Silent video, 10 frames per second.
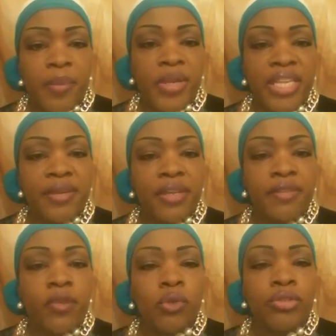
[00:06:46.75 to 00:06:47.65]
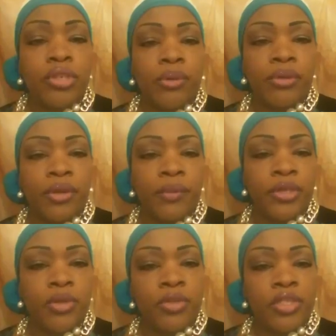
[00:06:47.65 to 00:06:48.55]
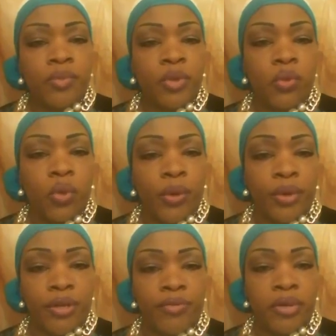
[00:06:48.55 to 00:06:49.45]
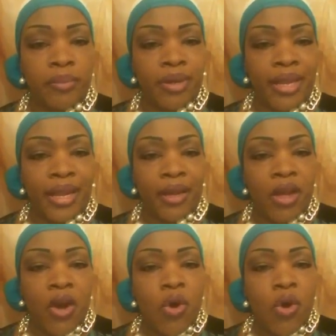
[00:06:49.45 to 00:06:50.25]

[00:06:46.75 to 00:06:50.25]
But even if you don't know it, you need to be worried if you're black